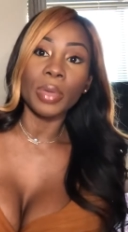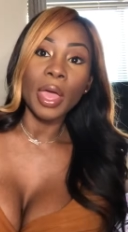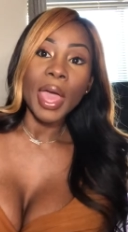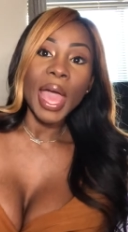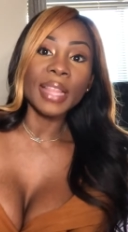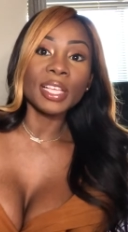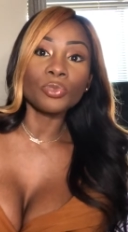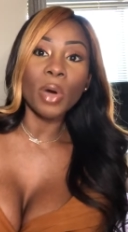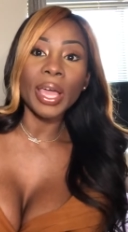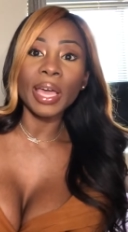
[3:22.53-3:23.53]
and this
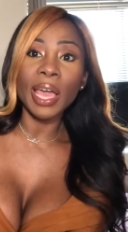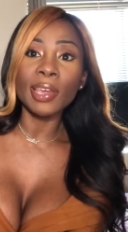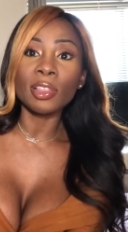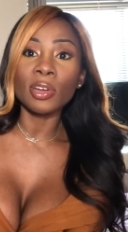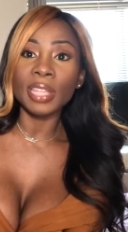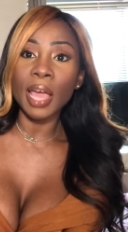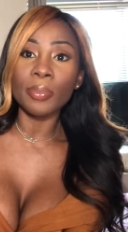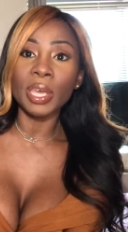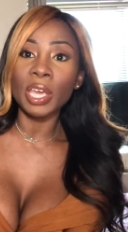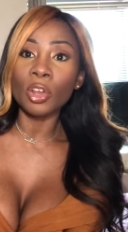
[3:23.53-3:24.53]
white guy, he looked at
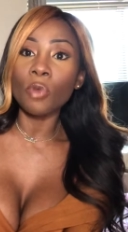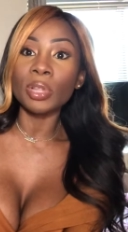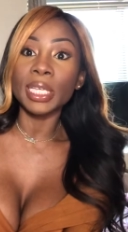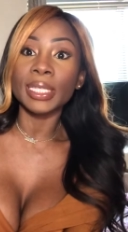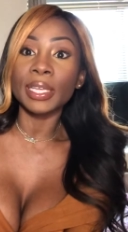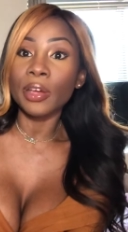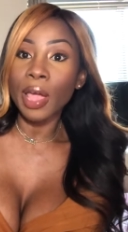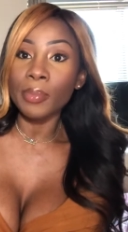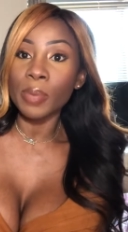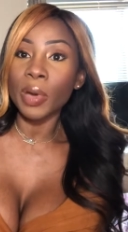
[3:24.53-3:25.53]
me. He don't really stare
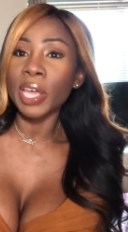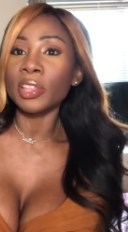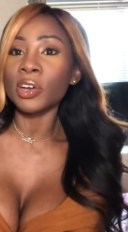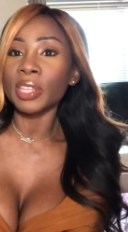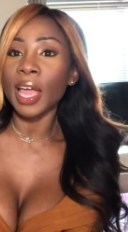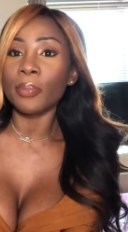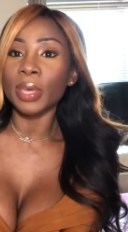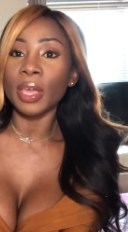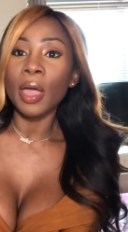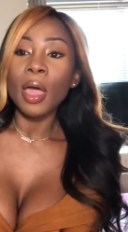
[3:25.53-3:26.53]
at me, but he looked at me.